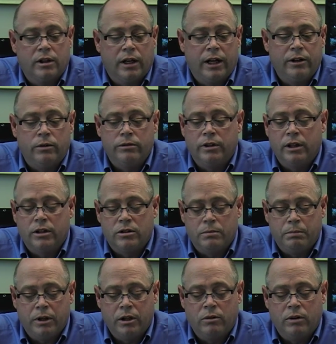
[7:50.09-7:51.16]
I don't think it's a
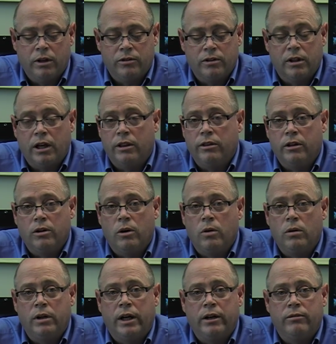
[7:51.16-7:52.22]
big risk, and I think a
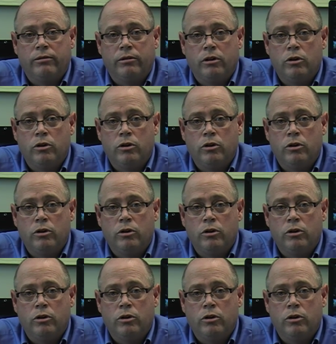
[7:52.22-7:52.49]
whole lot of